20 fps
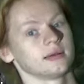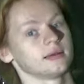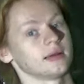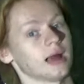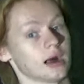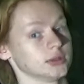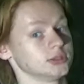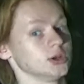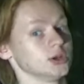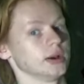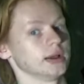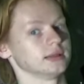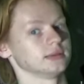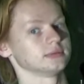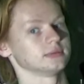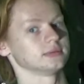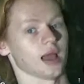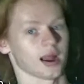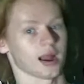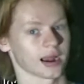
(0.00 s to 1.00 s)
I'll do it.
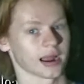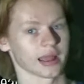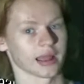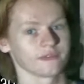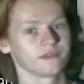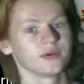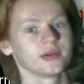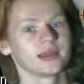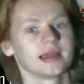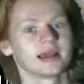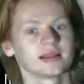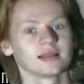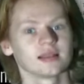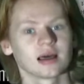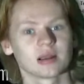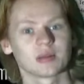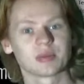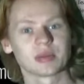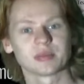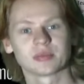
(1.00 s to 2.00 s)
All right, if we get a lot
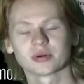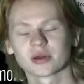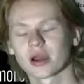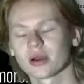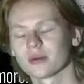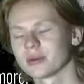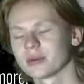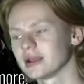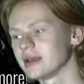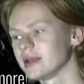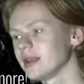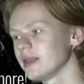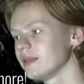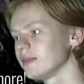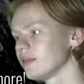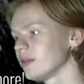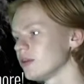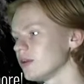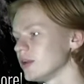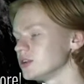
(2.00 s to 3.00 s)
of people going in and
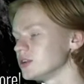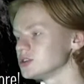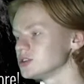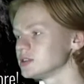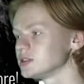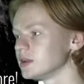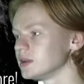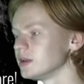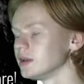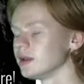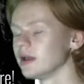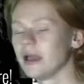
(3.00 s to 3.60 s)
they're interested.